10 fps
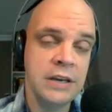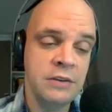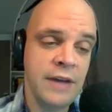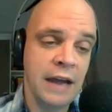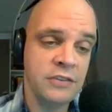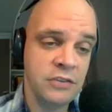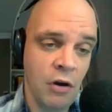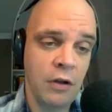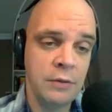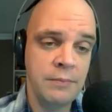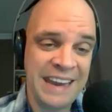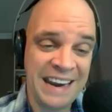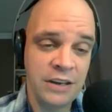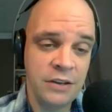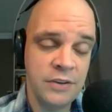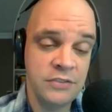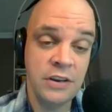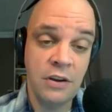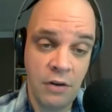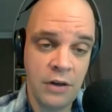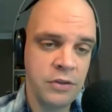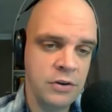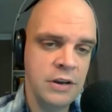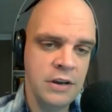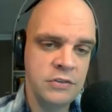In fact, scholar, activist, and author